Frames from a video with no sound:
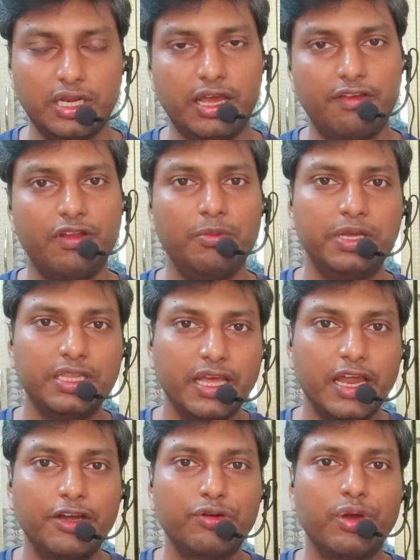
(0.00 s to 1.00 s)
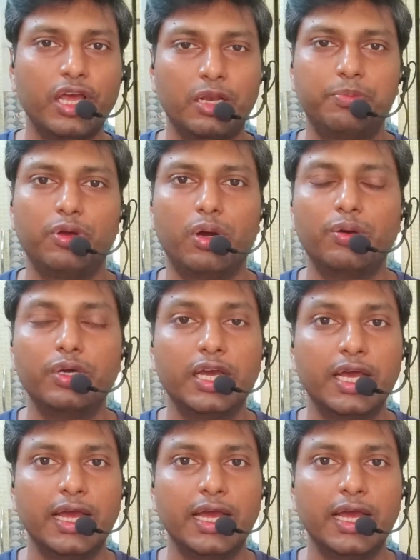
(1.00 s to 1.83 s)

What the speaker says: I will be there to help you out,